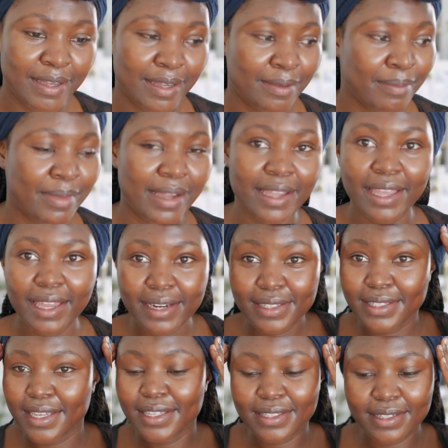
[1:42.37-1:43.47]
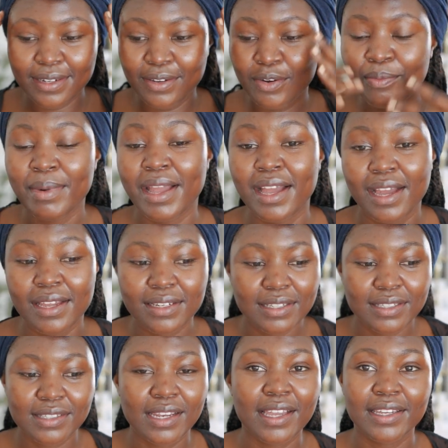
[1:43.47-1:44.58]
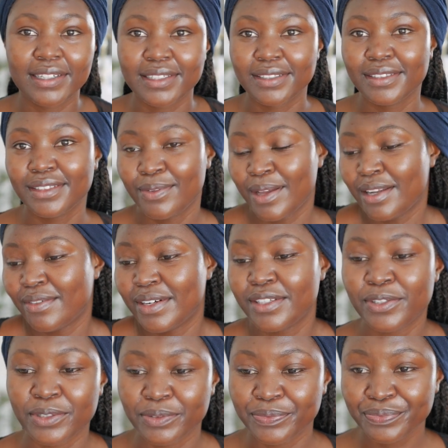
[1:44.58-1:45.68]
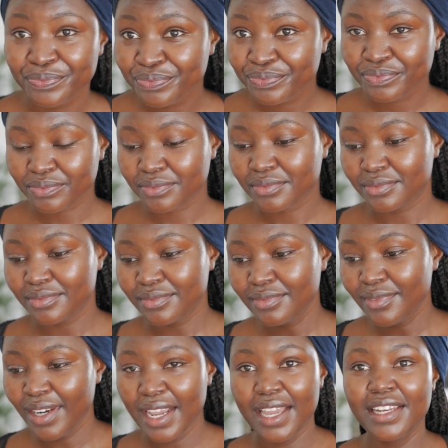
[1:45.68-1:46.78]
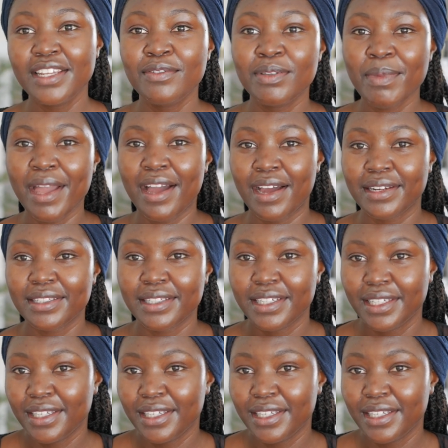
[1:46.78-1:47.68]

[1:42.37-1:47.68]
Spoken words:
my head says no. My heart is like, well, Rachel, I live in my heart.